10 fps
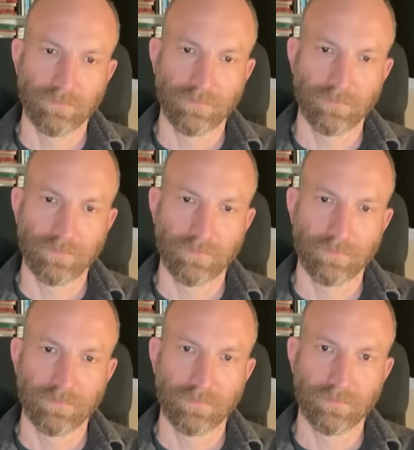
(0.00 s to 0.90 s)

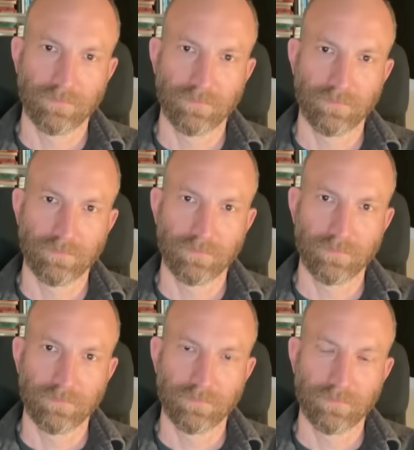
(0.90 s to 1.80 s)

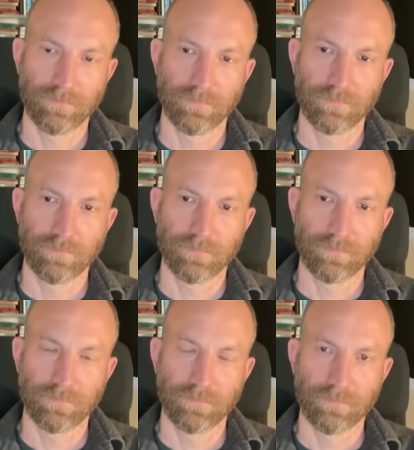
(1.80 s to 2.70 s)

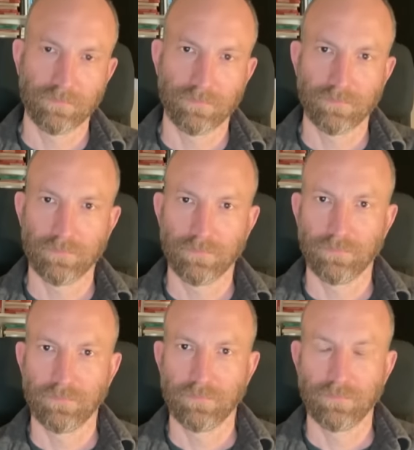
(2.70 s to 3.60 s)

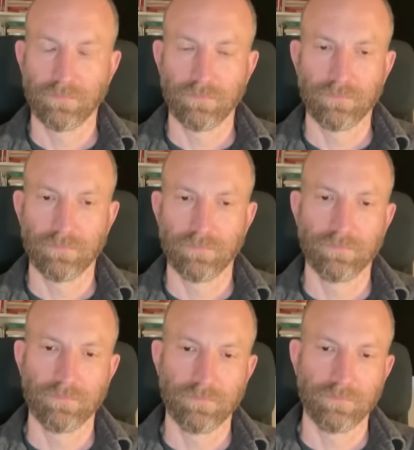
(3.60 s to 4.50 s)

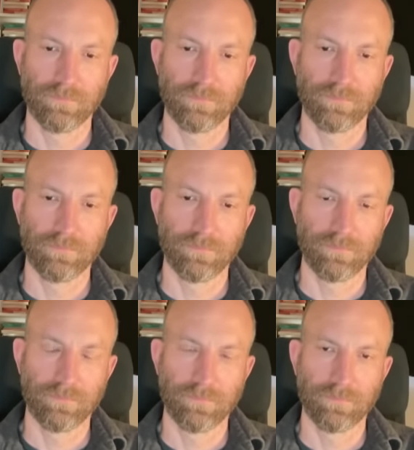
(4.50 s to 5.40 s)

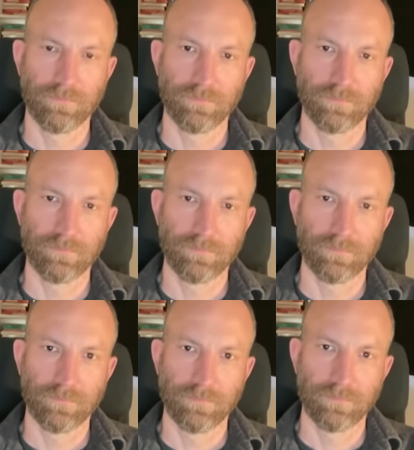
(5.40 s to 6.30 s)

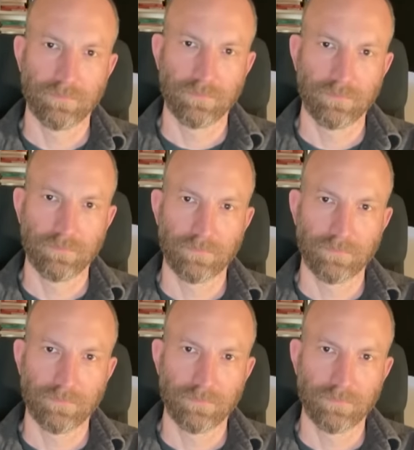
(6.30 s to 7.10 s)
The person shown says nothing.